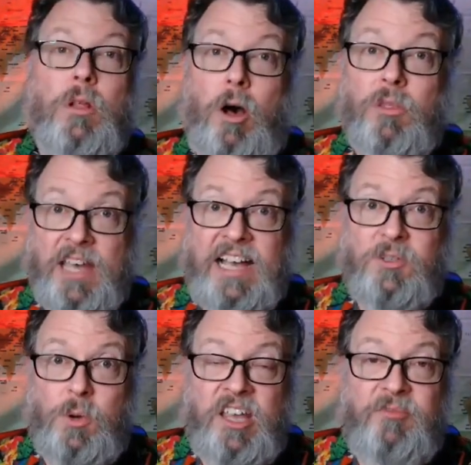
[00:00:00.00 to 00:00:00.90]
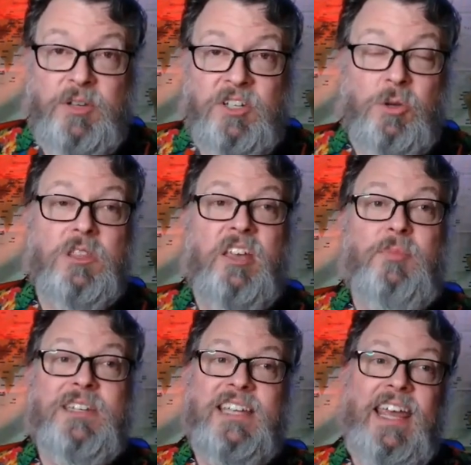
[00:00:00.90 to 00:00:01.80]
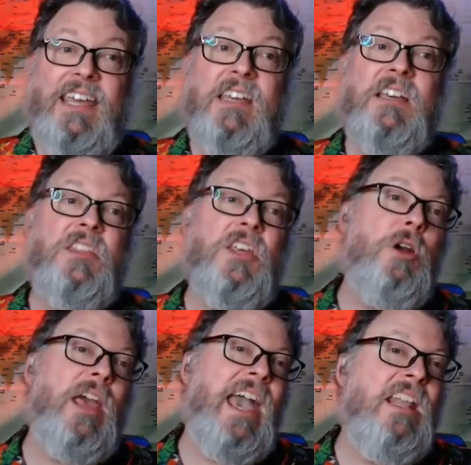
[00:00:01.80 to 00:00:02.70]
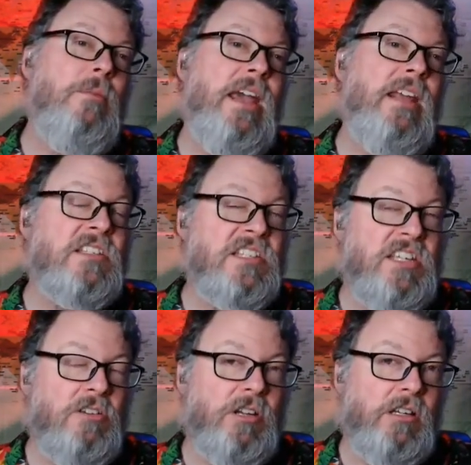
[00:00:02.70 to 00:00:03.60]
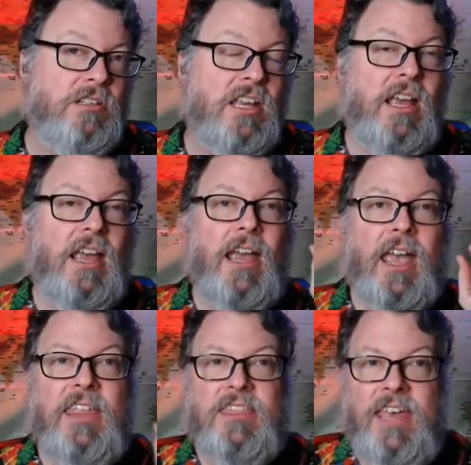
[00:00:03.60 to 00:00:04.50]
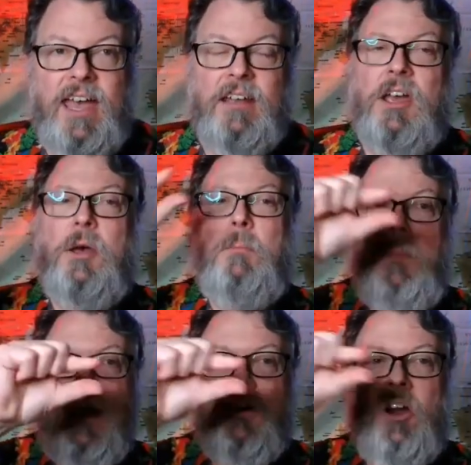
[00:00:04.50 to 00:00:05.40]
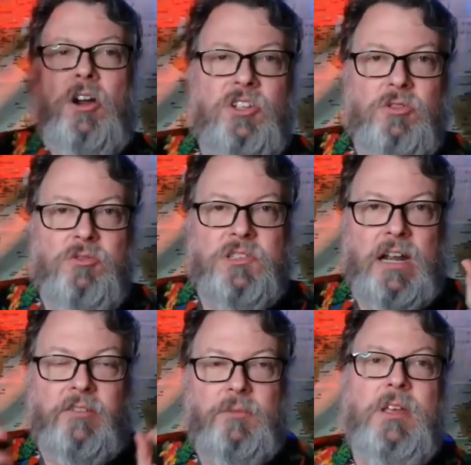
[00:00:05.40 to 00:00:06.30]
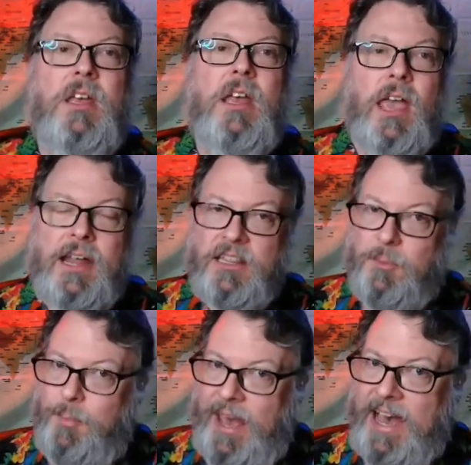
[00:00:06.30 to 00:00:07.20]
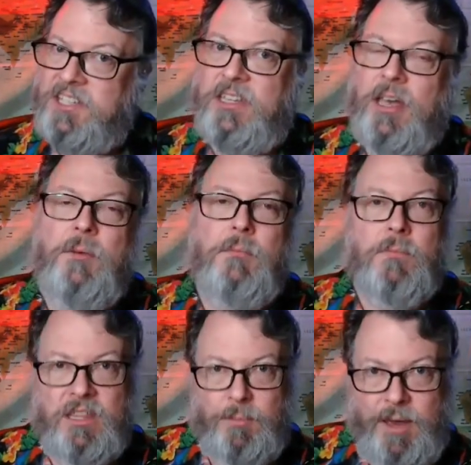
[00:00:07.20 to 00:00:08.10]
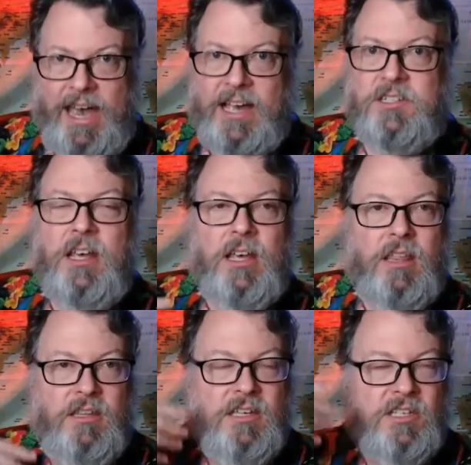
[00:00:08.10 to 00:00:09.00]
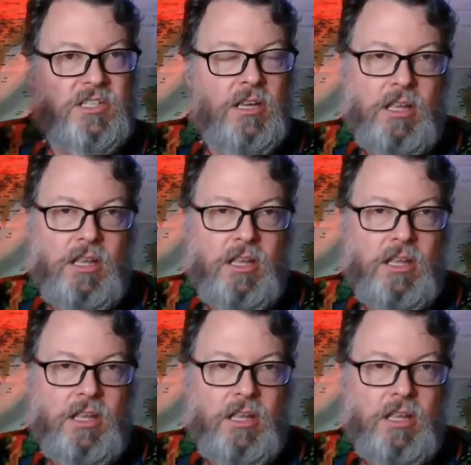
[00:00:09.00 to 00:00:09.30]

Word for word: that's what they've been doing. They've been taking their animated series and then make cartoons out of them. And in the past, this